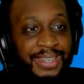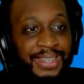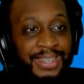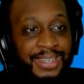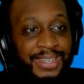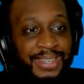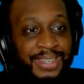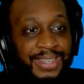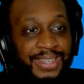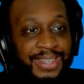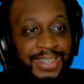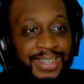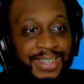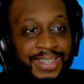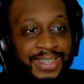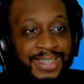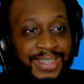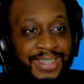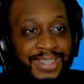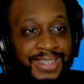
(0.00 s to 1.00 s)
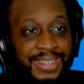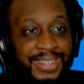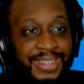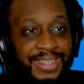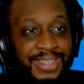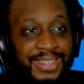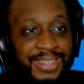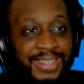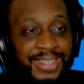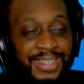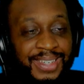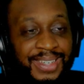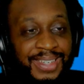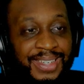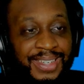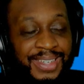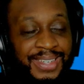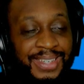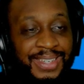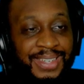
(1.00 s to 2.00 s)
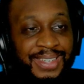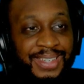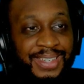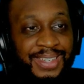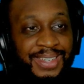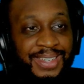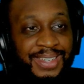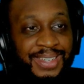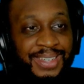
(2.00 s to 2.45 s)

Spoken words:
Nothing is said.